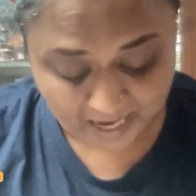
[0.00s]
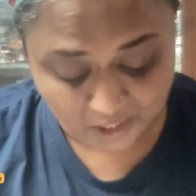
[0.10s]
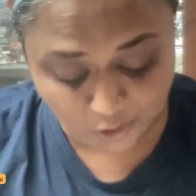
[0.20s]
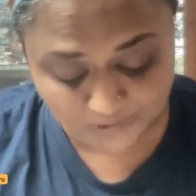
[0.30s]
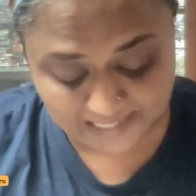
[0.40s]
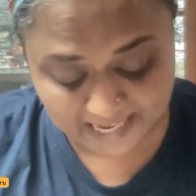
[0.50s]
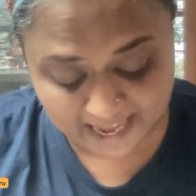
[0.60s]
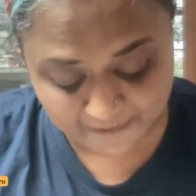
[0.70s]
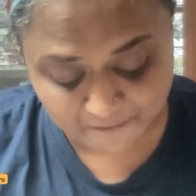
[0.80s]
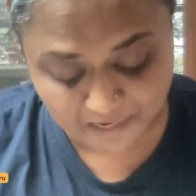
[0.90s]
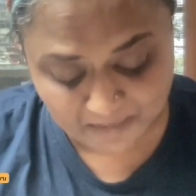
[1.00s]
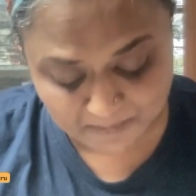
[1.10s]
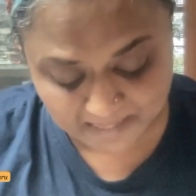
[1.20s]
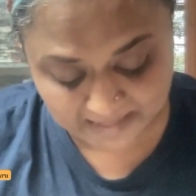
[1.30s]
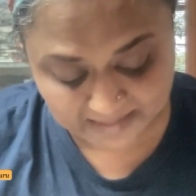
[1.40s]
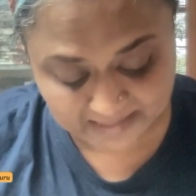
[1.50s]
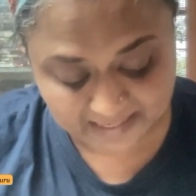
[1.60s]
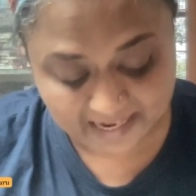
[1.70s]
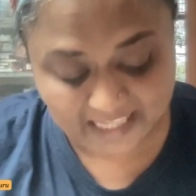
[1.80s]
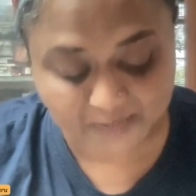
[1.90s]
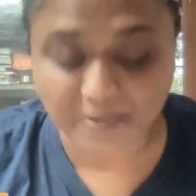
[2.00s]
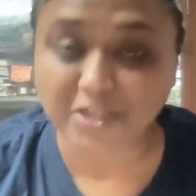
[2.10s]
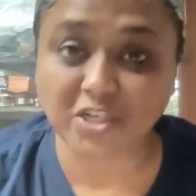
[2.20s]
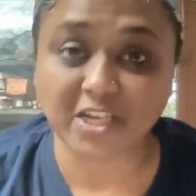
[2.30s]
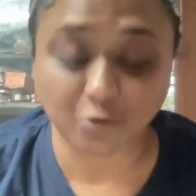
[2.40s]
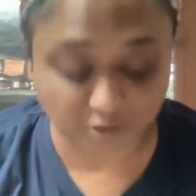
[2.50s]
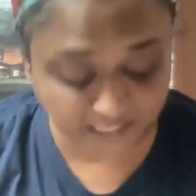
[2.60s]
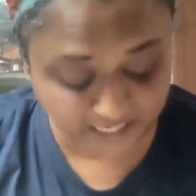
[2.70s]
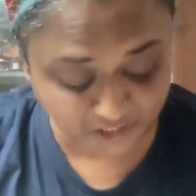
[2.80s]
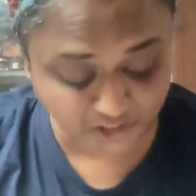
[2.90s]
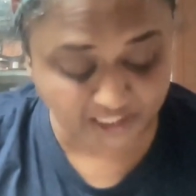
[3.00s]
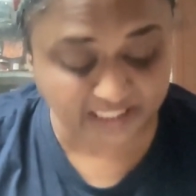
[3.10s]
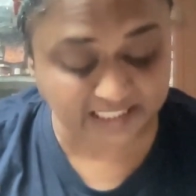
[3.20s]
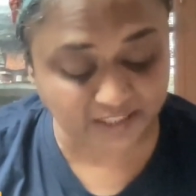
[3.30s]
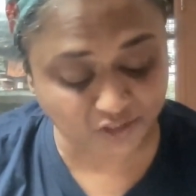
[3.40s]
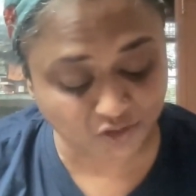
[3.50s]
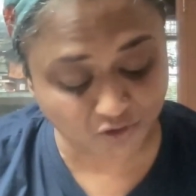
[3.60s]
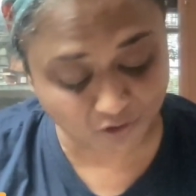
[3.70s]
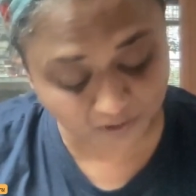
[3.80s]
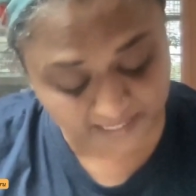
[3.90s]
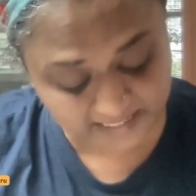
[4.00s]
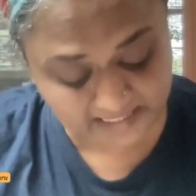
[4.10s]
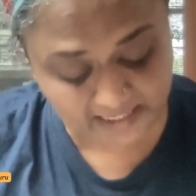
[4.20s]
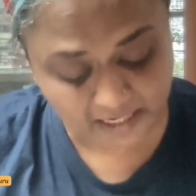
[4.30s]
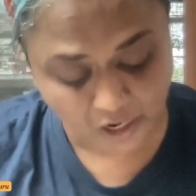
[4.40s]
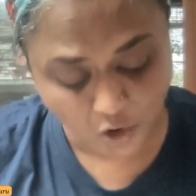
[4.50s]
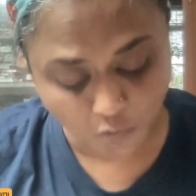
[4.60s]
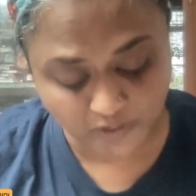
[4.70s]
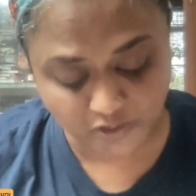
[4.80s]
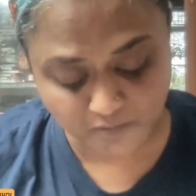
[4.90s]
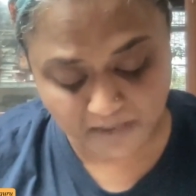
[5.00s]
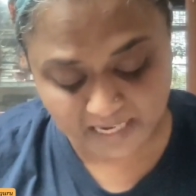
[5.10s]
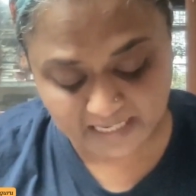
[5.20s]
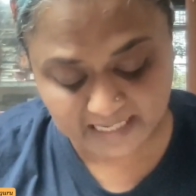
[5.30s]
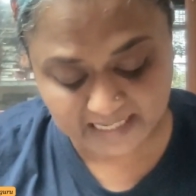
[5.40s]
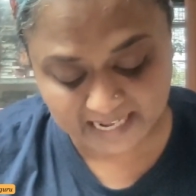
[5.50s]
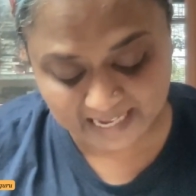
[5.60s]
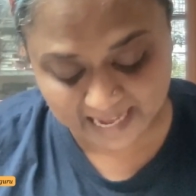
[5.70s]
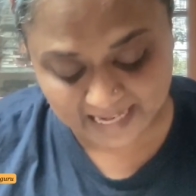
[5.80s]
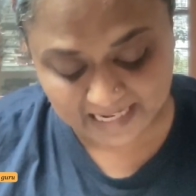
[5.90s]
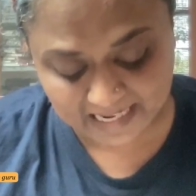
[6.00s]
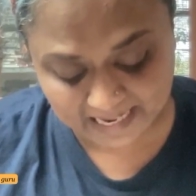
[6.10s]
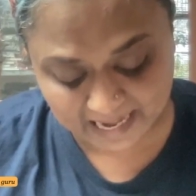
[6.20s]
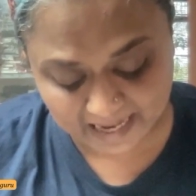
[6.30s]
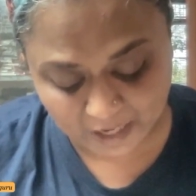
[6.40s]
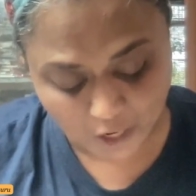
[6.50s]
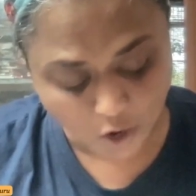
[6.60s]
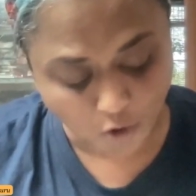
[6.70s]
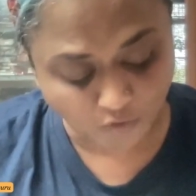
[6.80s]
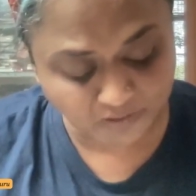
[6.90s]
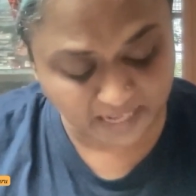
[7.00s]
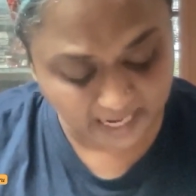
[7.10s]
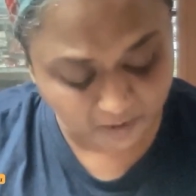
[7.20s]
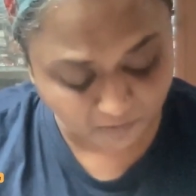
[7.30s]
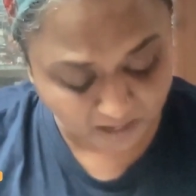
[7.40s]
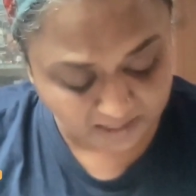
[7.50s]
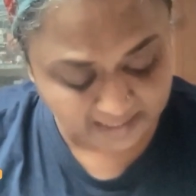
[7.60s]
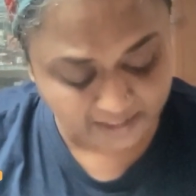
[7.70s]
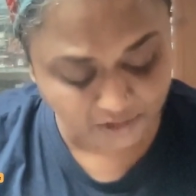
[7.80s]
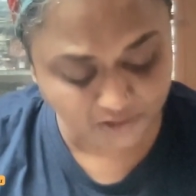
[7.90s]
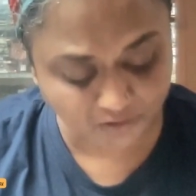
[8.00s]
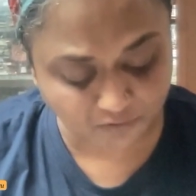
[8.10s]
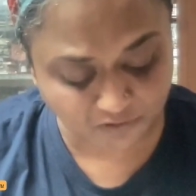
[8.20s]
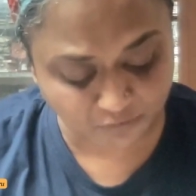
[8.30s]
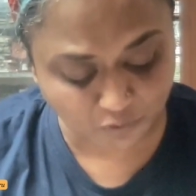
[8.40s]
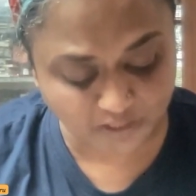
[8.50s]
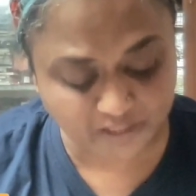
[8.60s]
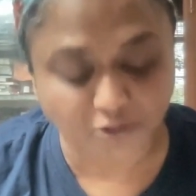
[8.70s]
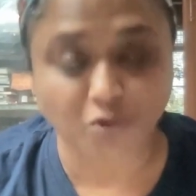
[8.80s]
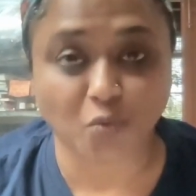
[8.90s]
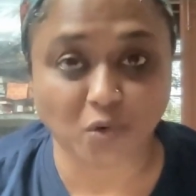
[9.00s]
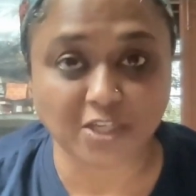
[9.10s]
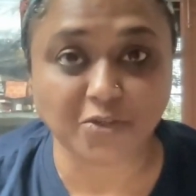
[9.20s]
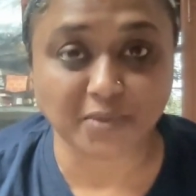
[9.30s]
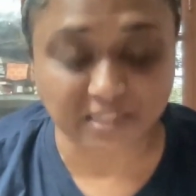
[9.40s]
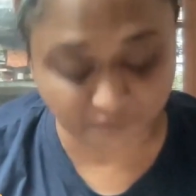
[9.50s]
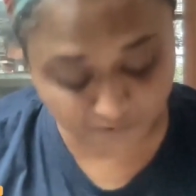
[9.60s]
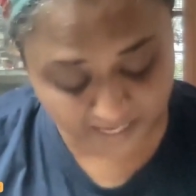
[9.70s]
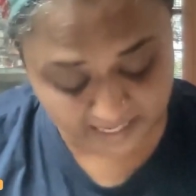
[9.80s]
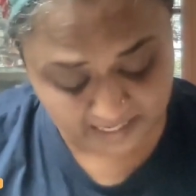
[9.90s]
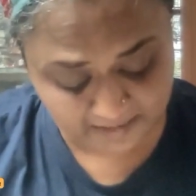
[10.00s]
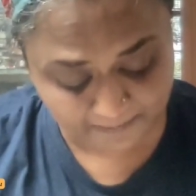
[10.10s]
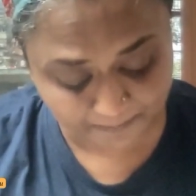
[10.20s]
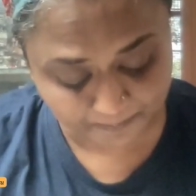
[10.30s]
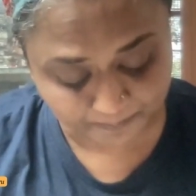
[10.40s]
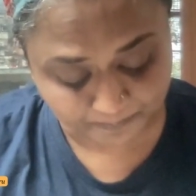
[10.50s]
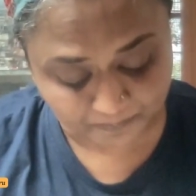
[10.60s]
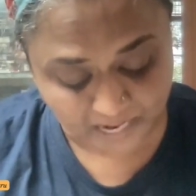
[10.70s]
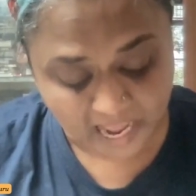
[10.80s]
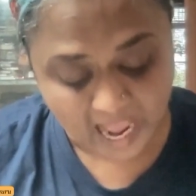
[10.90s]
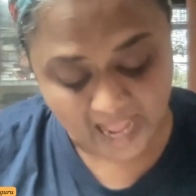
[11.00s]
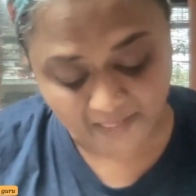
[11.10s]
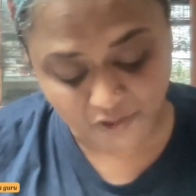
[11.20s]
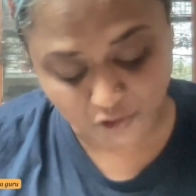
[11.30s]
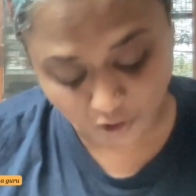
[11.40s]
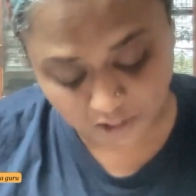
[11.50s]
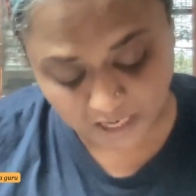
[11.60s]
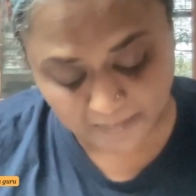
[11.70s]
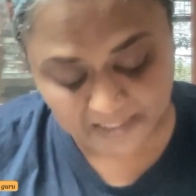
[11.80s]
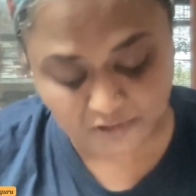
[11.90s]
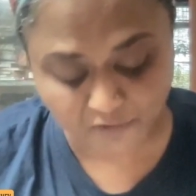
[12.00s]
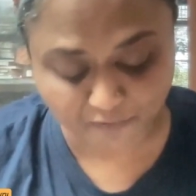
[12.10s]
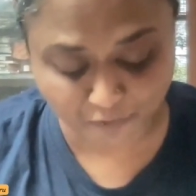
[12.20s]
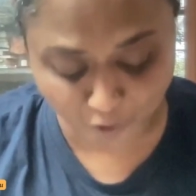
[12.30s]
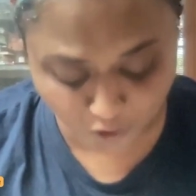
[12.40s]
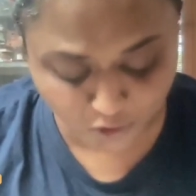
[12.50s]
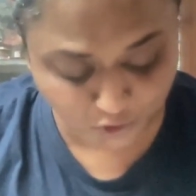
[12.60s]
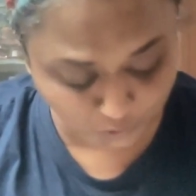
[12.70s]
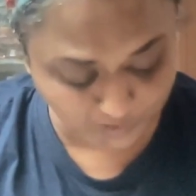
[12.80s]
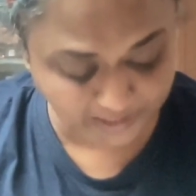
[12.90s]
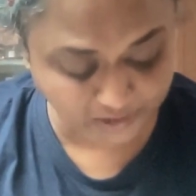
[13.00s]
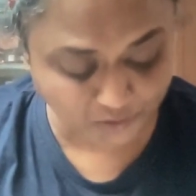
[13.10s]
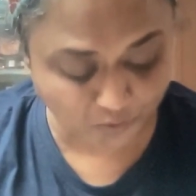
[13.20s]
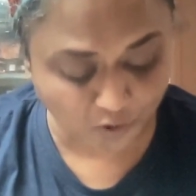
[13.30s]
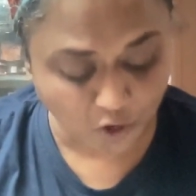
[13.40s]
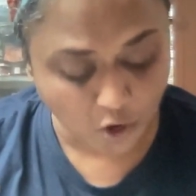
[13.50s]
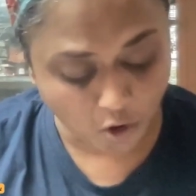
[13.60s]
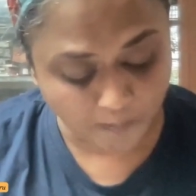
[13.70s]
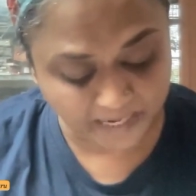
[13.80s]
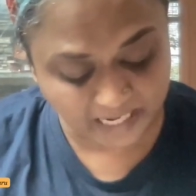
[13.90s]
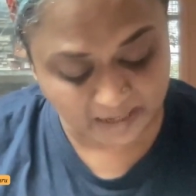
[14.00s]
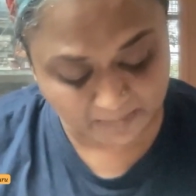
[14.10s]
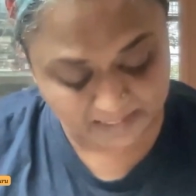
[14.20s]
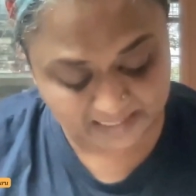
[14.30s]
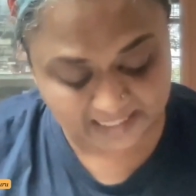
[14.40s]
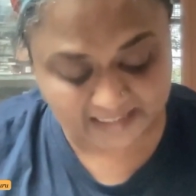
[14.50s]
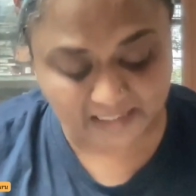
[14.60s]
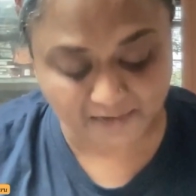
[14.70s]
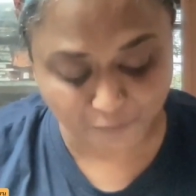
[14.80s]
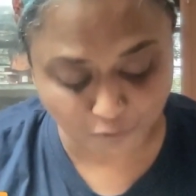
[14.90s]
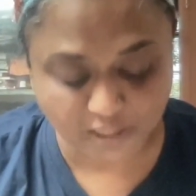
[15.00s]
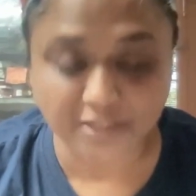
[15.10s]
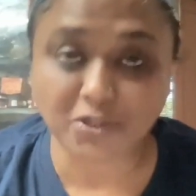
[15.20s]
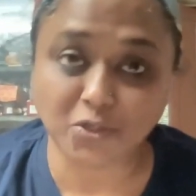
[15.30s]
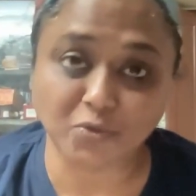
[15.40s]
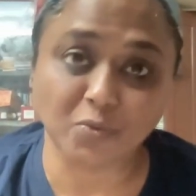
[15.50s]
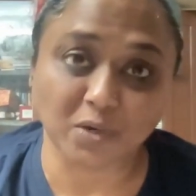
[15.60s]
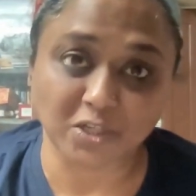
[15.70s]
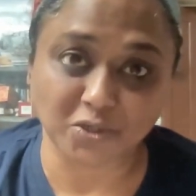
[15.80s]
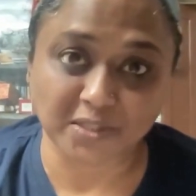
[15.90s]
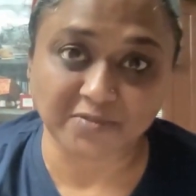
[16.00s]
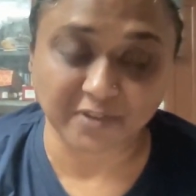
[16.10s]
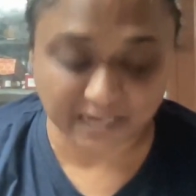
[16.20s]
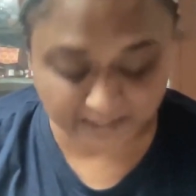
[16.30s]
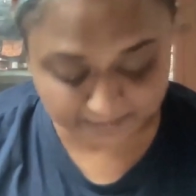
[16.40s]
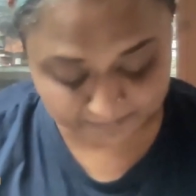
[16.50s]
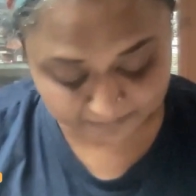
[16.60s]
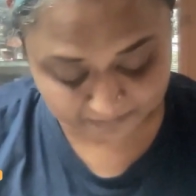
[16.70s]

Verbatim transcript: Using every means, especially quotations and strong reasoning, we should meditate again and again on the advantages of devoting to the virtuous friend and the shortcomings of not doing so or making mistakes in devoting to the virtuous spread.